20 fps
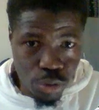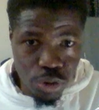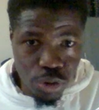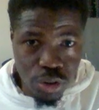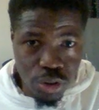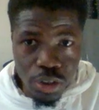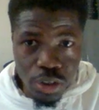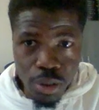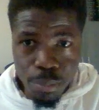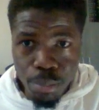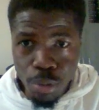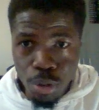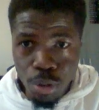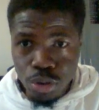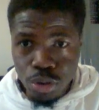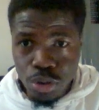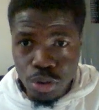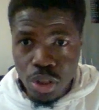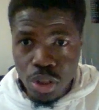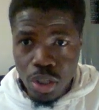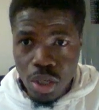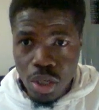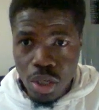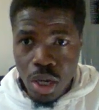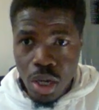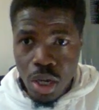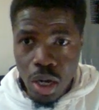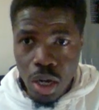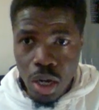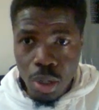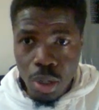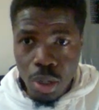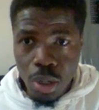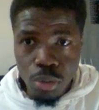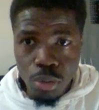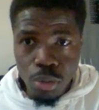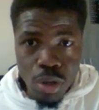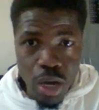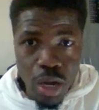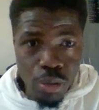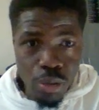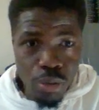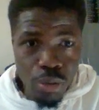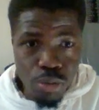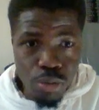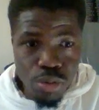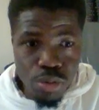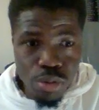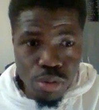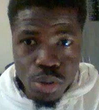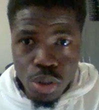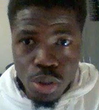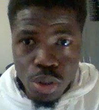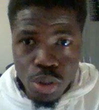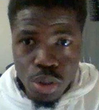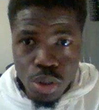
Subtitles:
using the port localhost